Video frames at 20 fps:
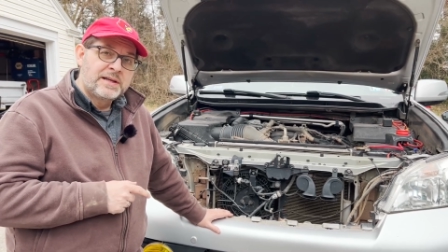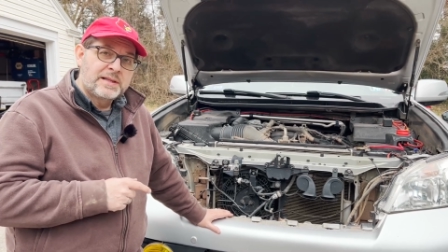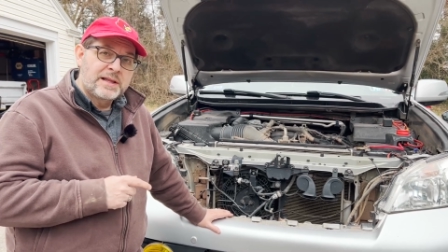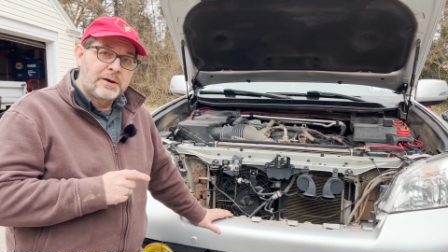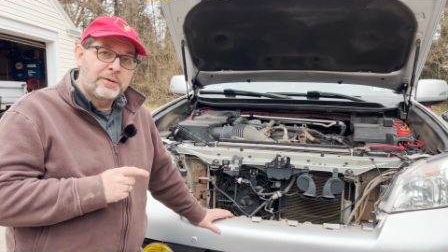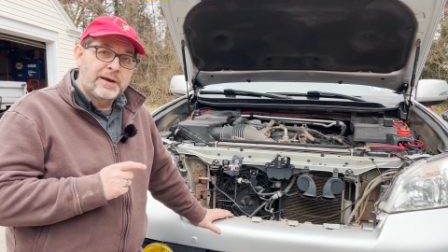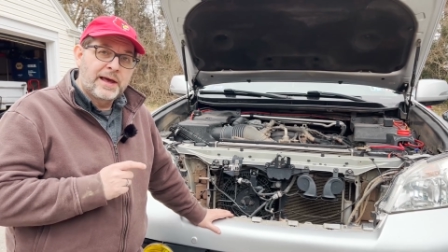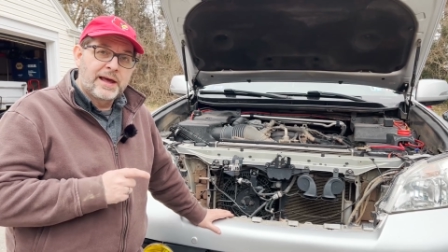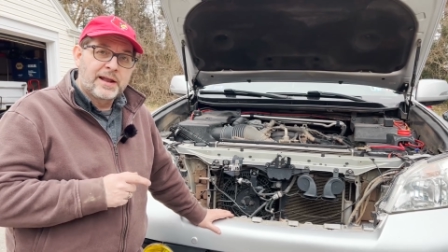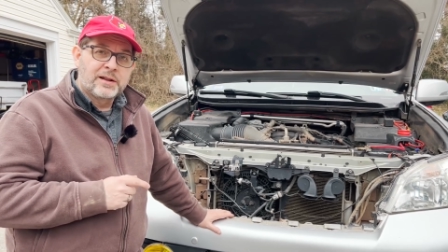
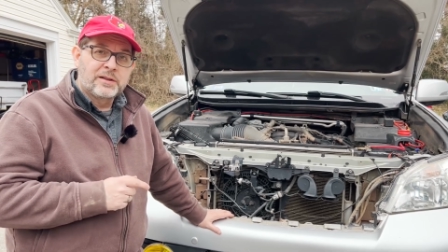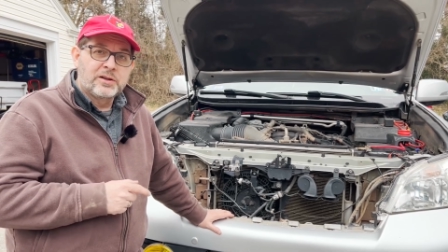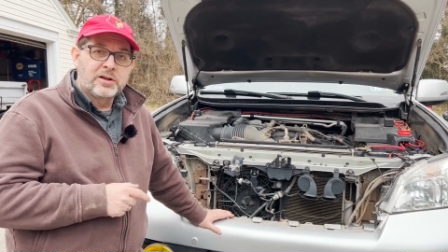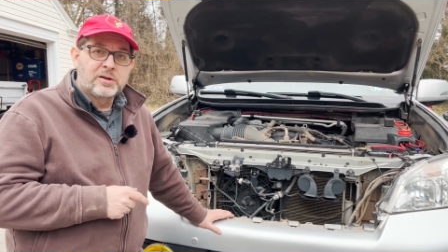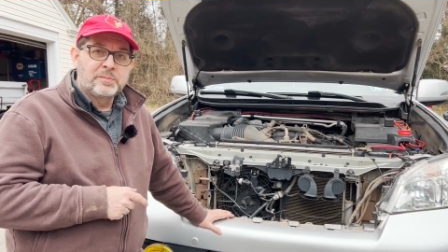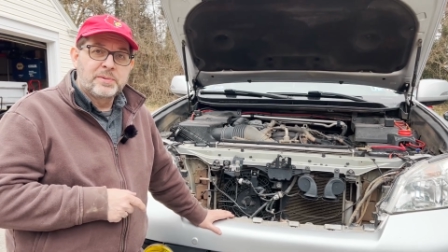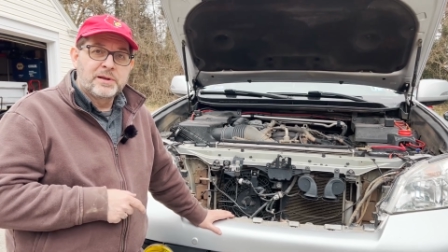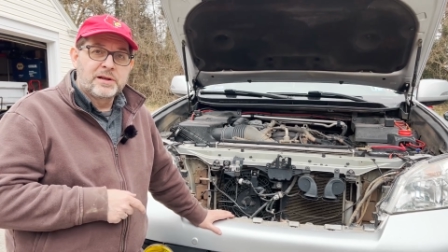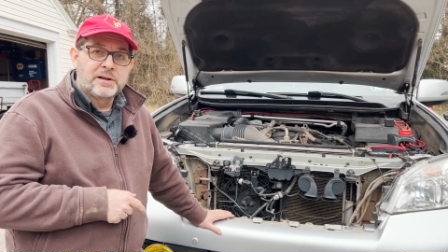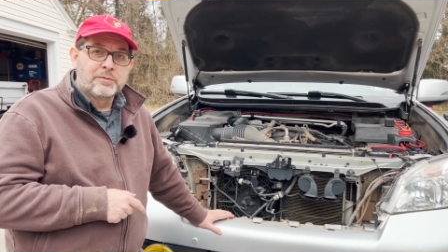that we had a
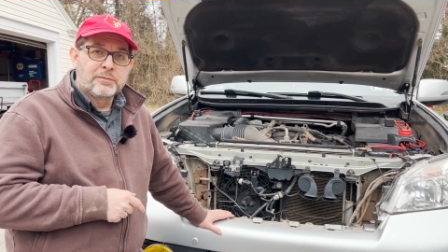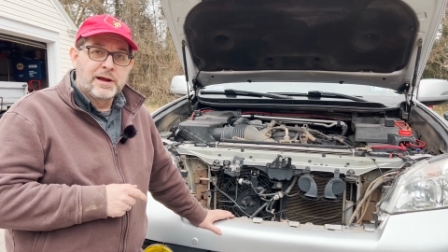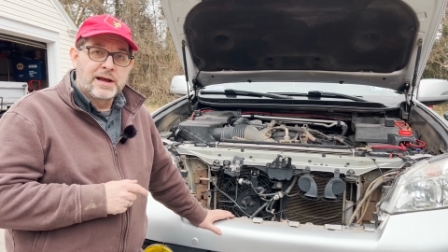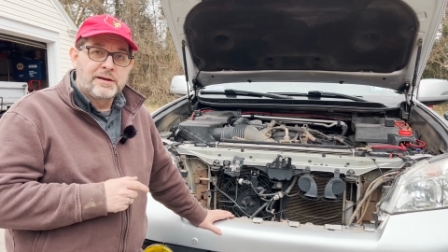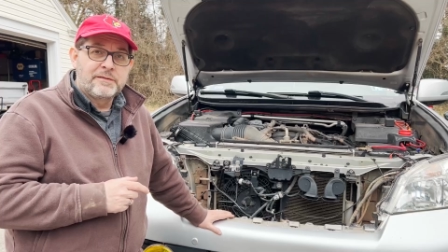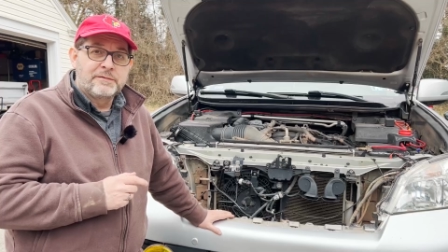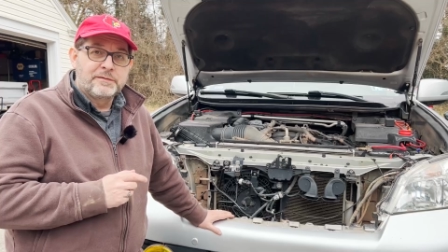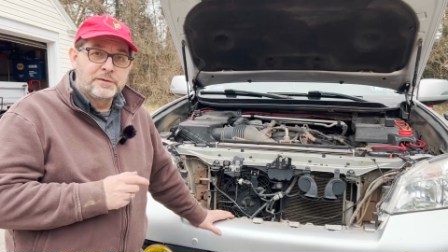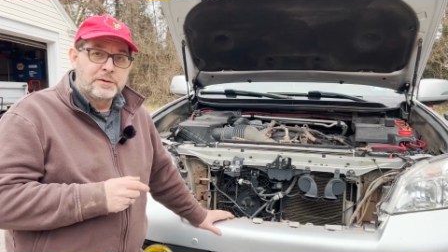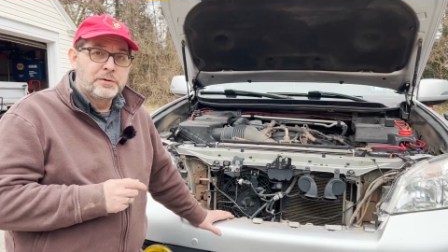little bit of
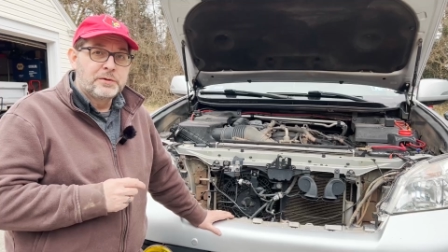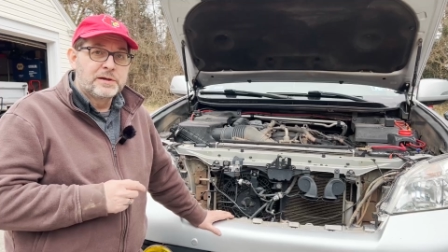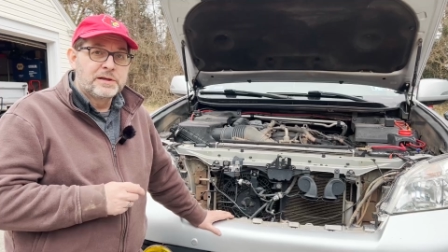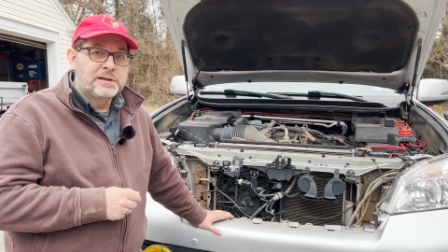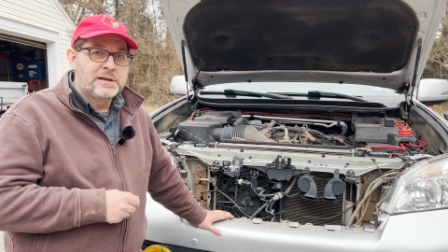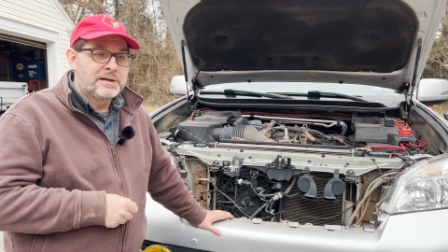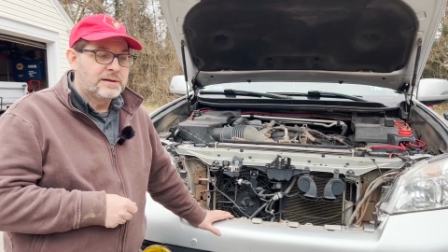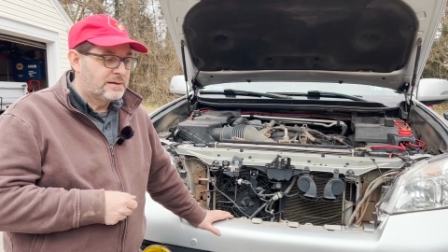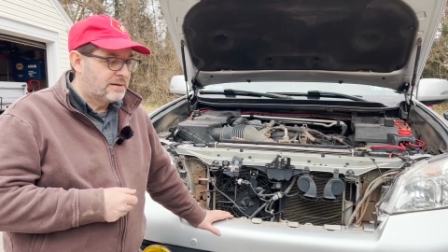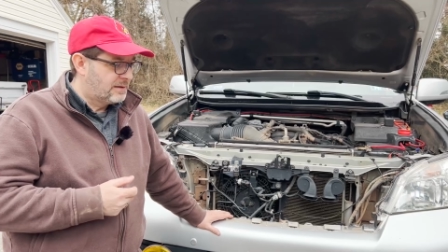red
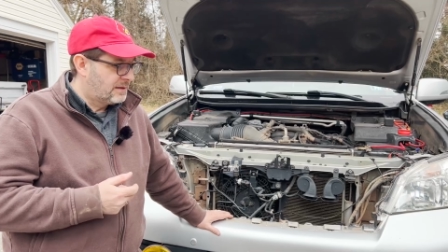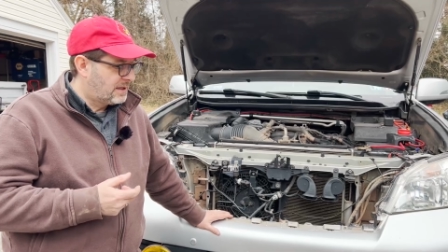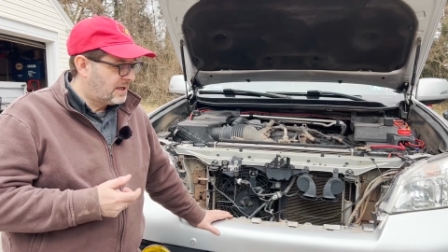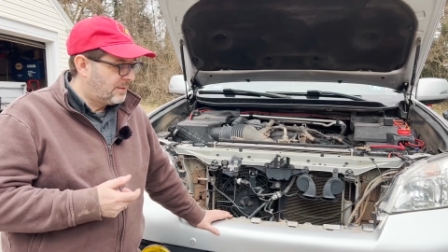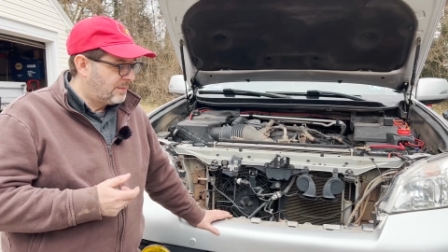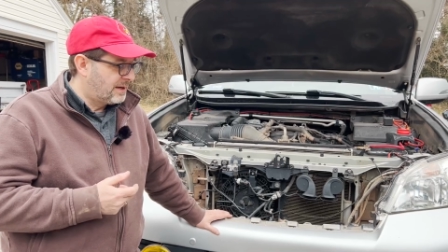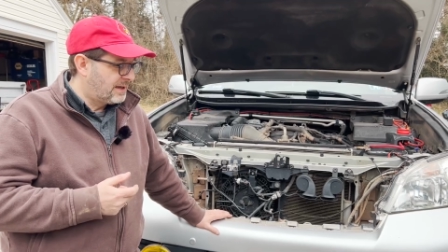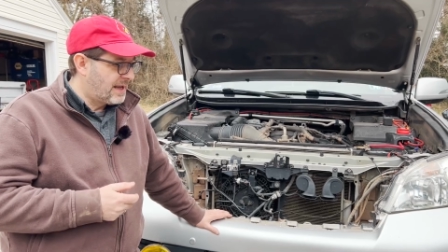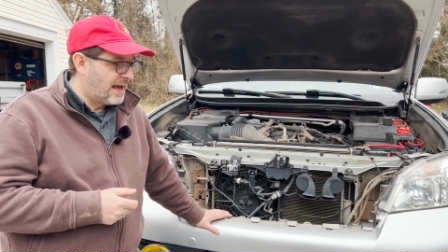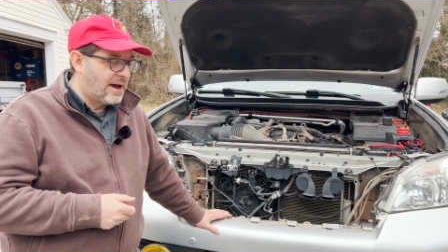fluid
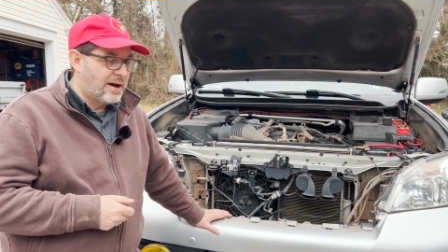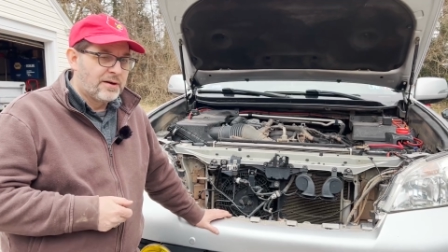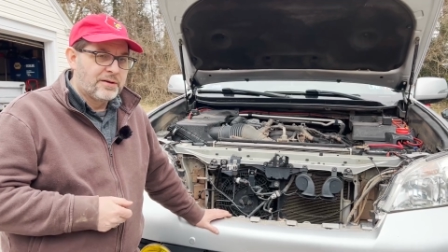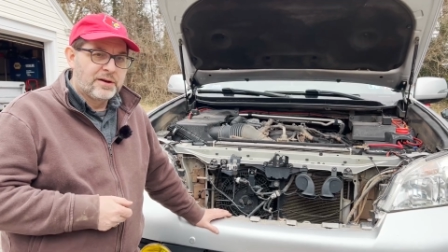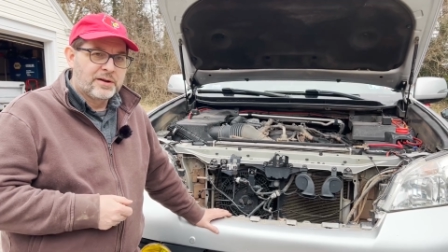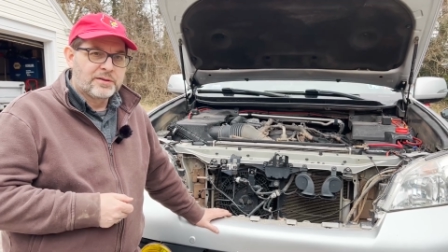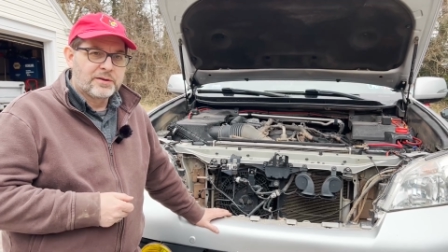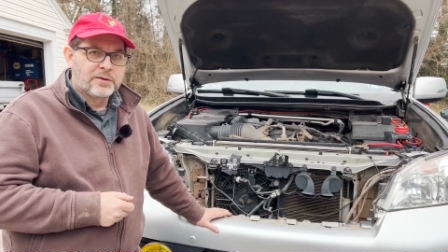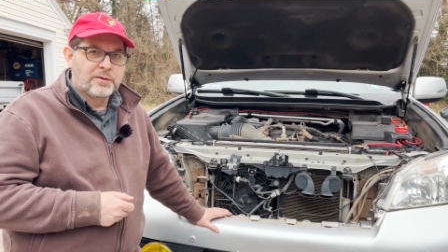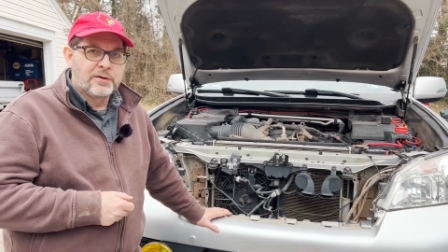coming
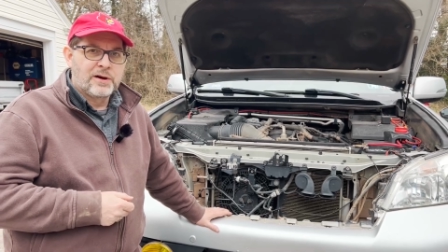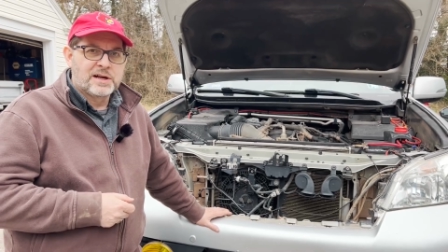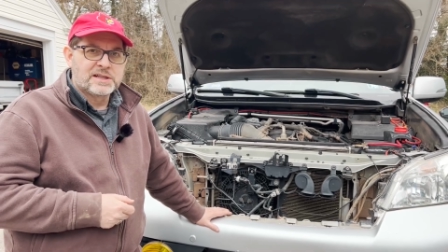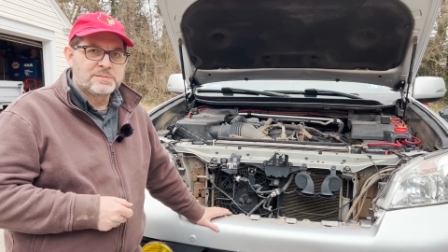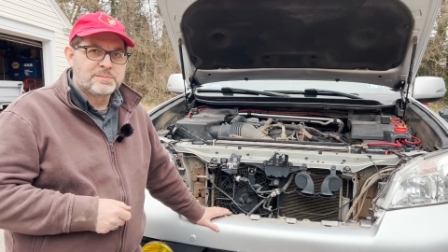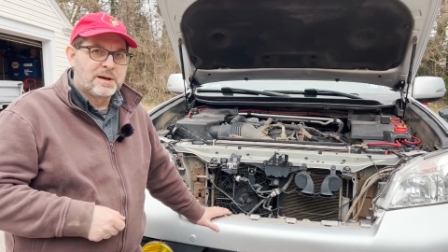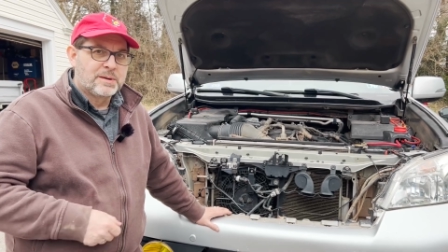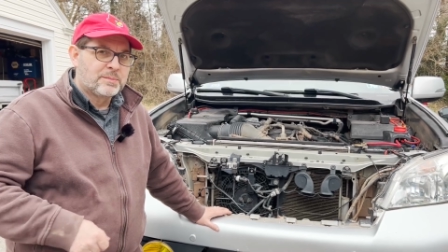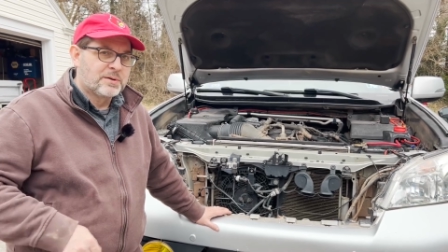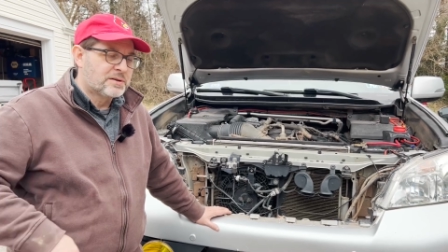down on the
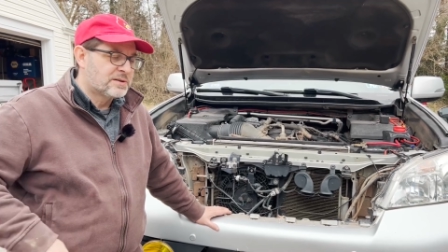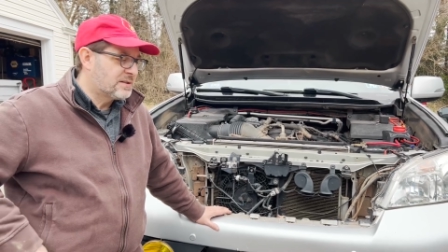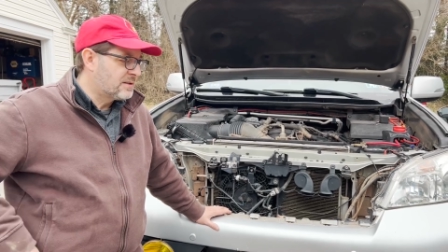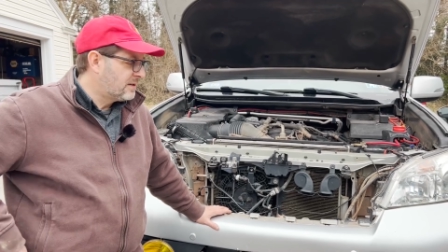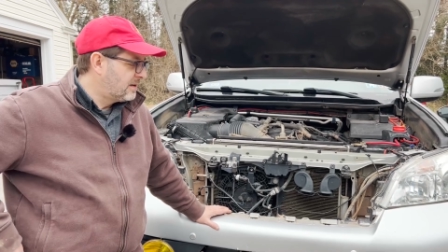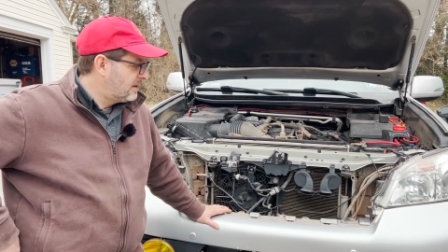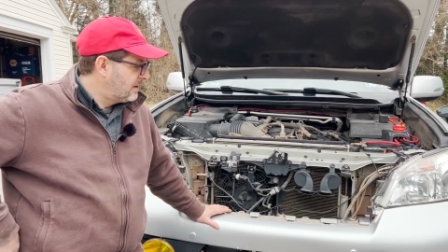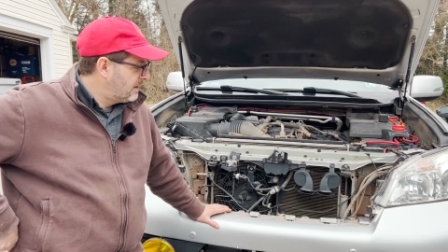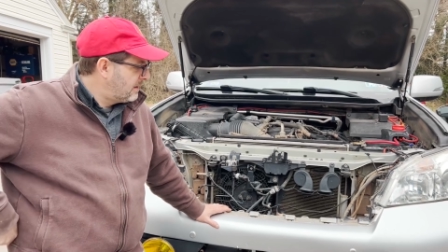cross members